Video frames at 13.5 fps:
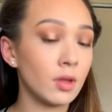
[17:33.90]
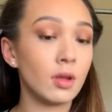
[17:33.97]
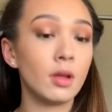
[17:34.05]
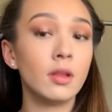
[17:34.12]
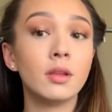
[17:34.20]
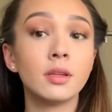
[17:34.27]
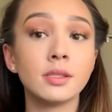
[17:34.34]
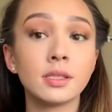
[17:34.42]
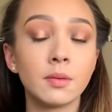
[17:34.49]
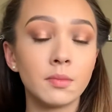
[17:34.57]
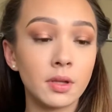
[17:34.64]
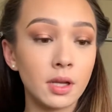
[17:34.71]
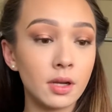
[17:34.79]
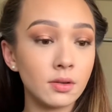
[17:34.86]
And then
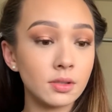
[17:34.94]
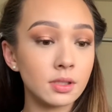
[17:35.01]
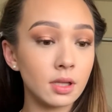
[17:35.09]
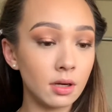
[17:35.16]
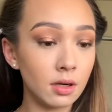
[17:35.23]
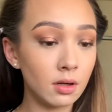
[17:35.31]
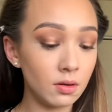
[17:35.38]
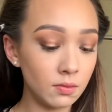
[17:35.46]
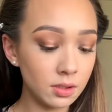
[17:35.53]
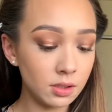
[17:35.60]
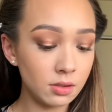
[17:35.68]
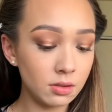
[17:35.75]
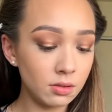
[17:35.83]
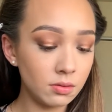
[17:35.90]
something else that I
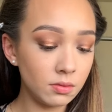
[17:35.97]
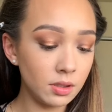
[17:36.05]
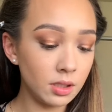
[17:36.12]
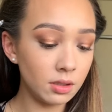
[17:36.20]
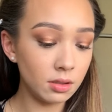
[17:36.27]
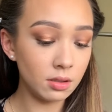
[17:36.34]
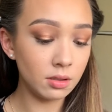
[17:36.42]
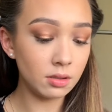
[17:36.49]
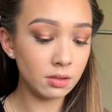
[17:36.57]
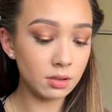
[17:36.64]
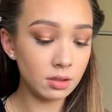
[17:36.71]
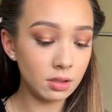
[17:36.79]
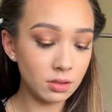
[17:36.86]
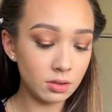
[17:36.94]
always do is
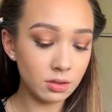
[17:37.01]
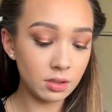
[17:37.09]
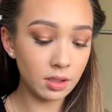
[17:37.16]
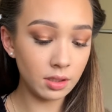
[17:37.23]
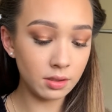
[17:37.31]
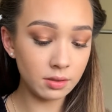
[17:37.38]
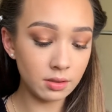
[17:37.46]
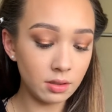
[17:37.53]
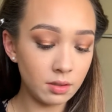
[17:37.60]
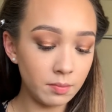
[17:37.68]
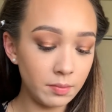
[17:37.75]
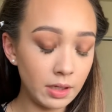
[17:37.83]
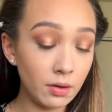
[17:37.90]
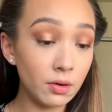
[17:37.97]
just take some
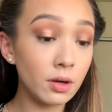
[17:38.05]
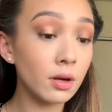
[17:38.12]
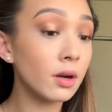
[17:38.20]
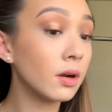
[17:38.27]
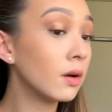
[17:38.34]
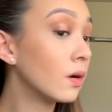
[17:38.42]
powder